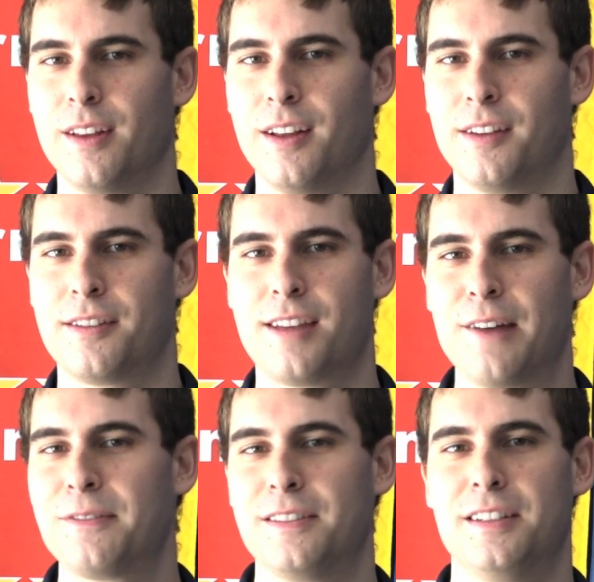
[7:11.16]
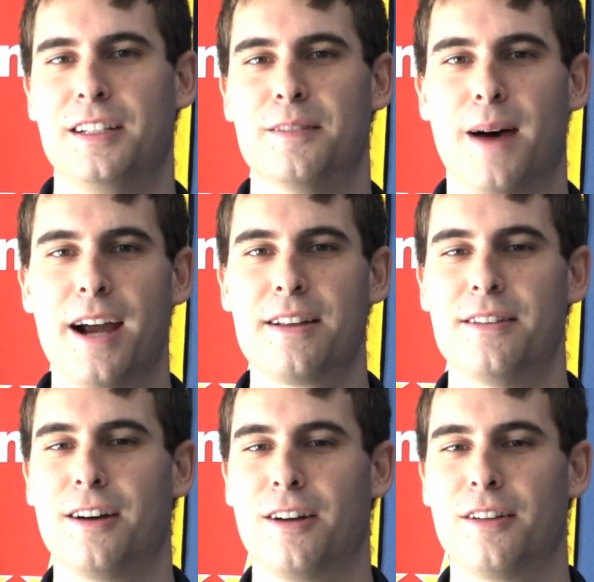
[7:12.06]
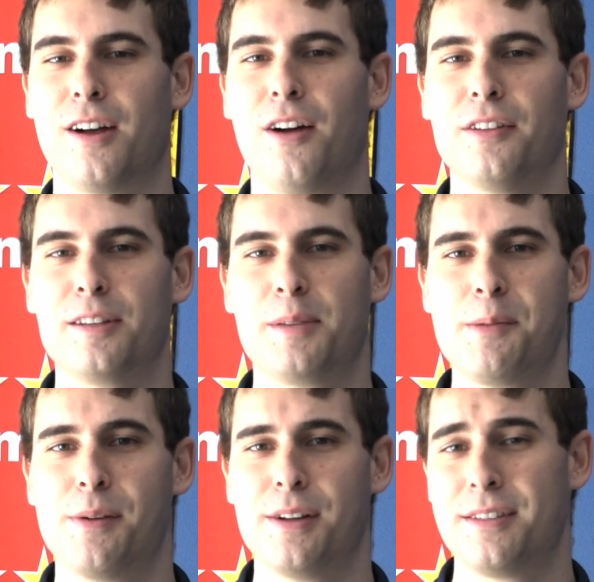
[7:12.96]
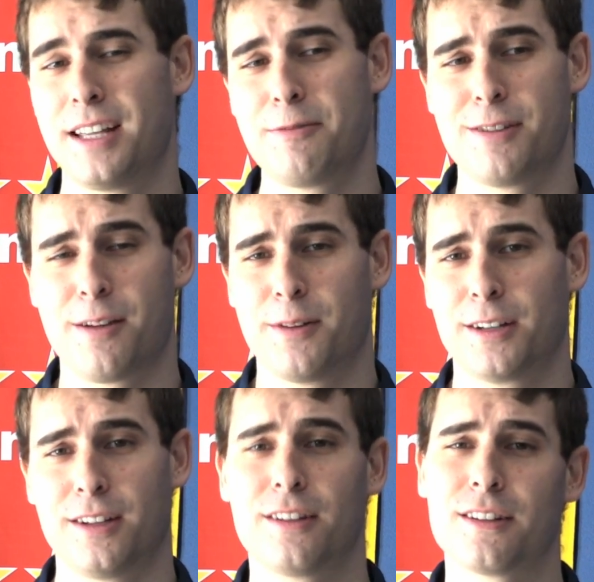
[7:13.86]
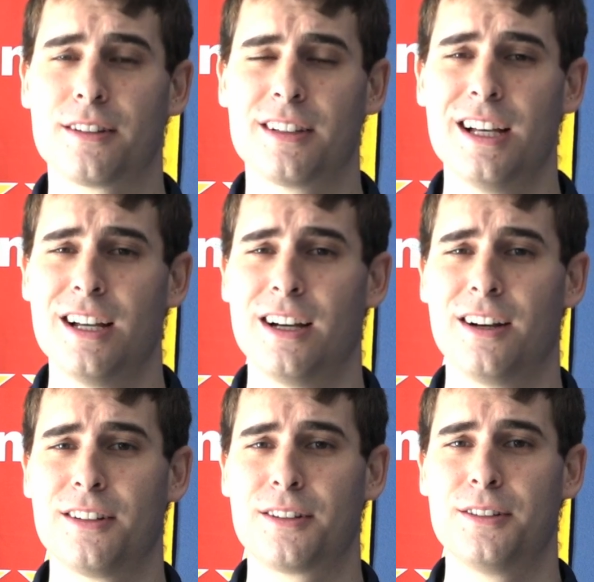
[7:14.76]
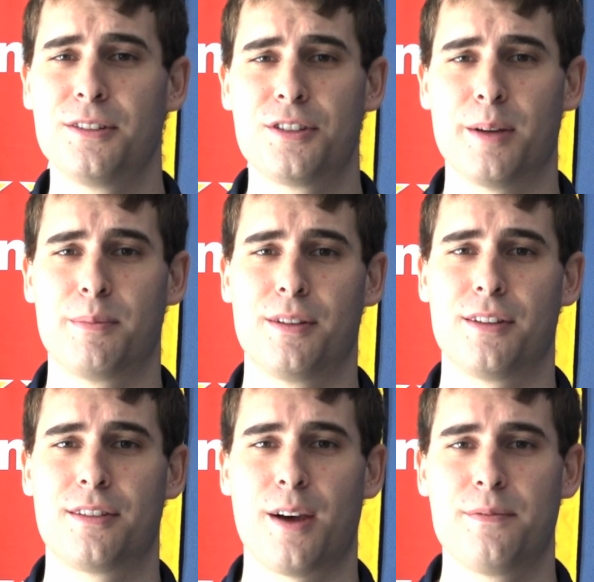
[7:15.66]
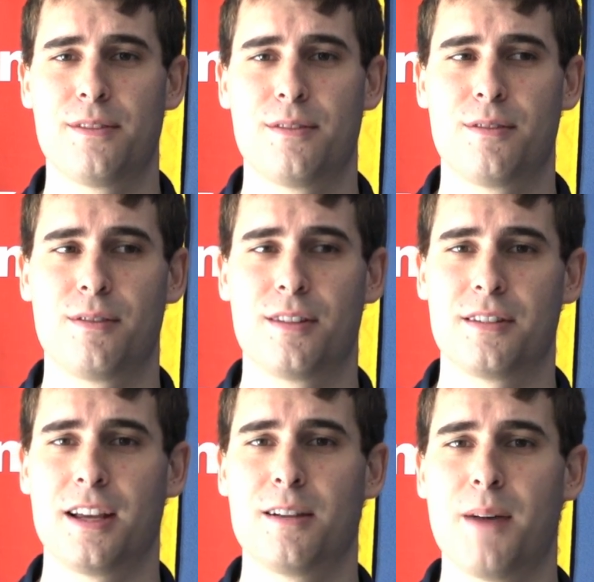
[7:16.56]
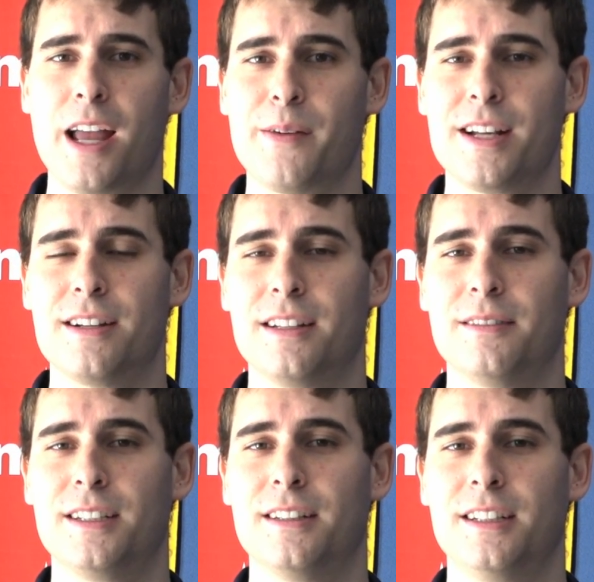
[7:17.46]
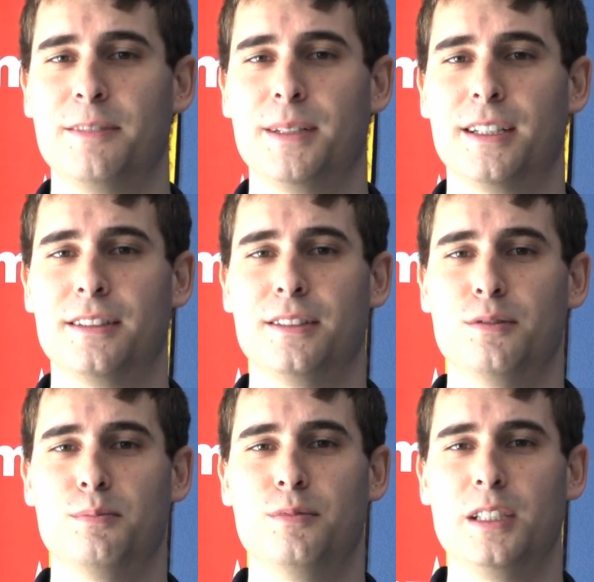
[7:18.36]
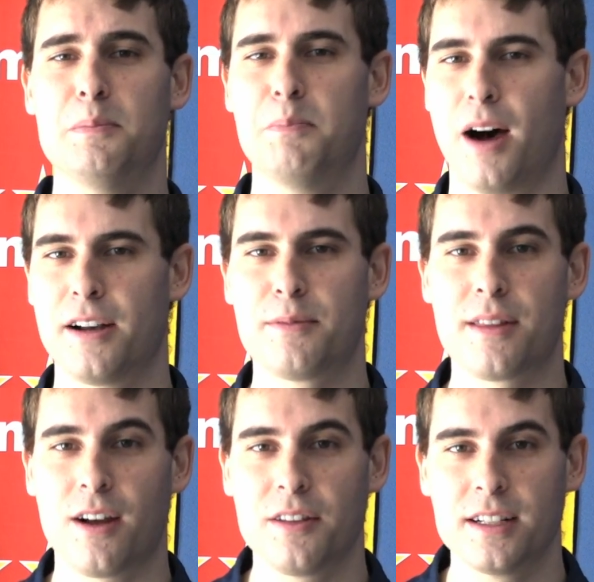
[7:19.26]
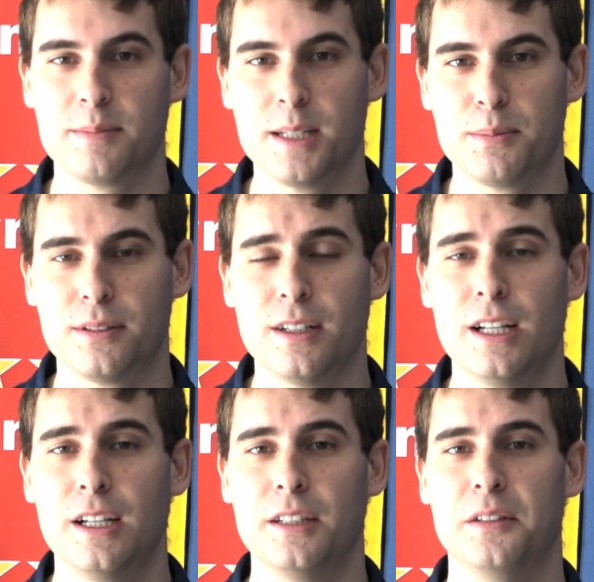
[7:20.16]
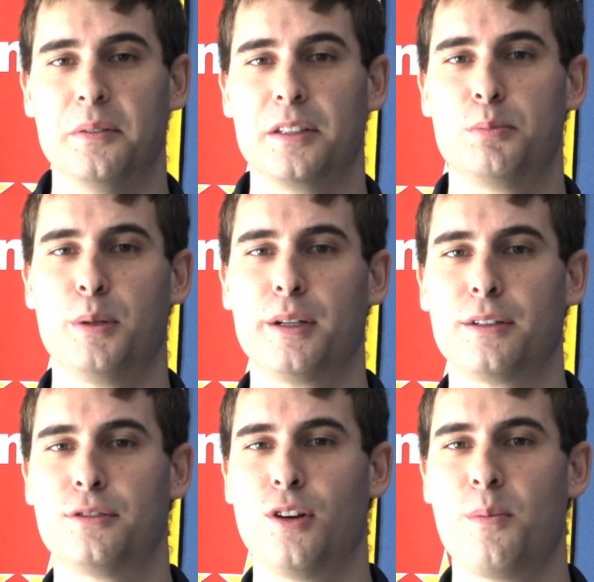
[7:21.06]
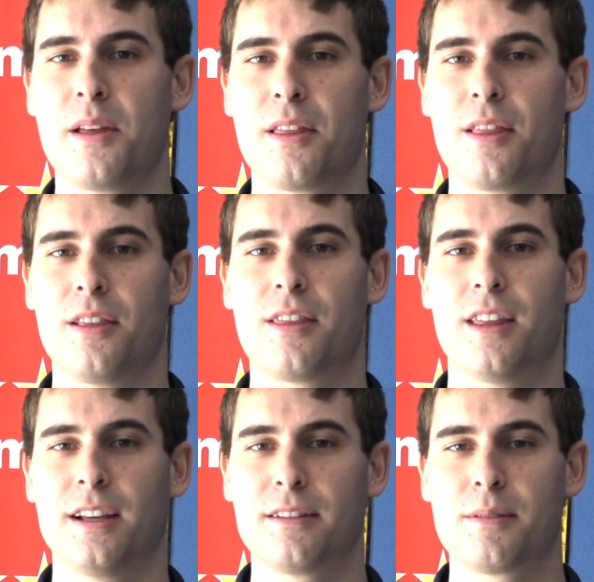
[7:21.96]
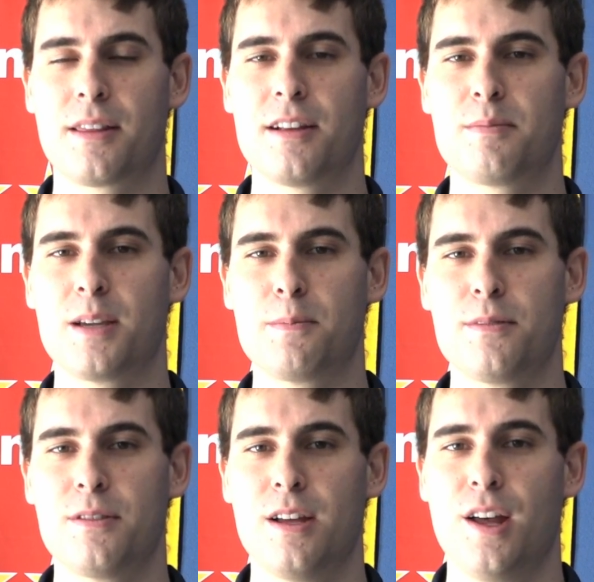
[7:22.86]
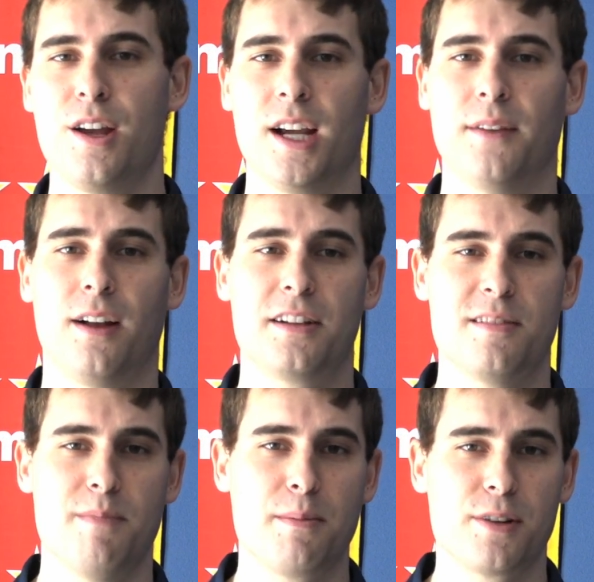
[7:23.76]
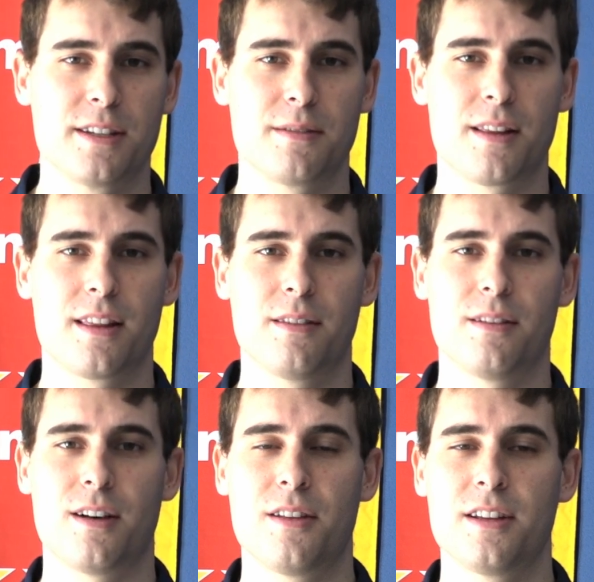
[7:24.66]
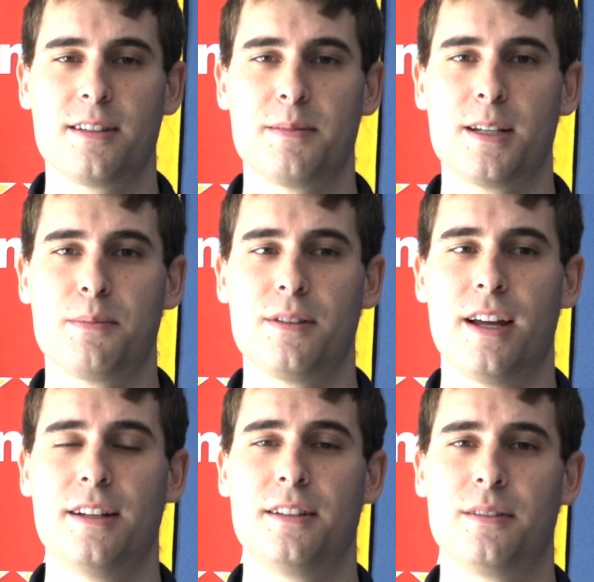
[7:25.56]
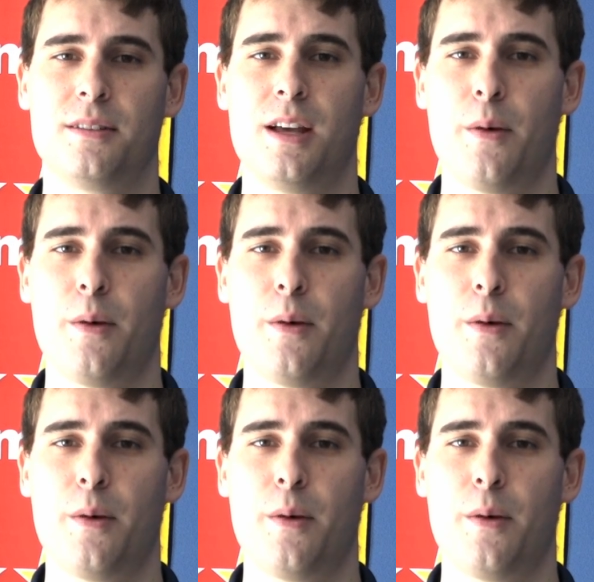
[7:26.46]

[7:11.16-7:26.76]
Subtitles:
it's tough to say goodbye to all these people. And same when I worked on the cruise ships, it's tough to say goodbye when you leave, because you really bonded with all these people. You've experienced so many things with these people. You have lots of memories with all these people, and it's